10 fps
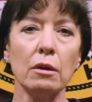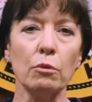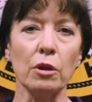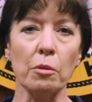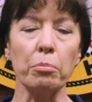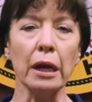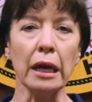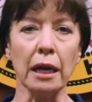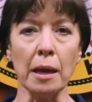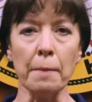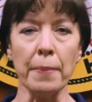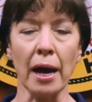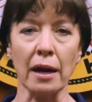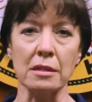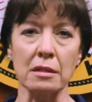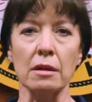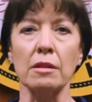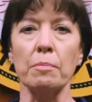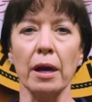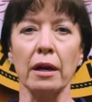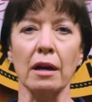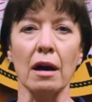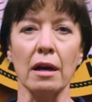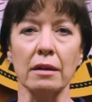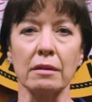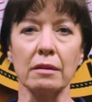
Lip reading: when the plane impacted on the Pentagon.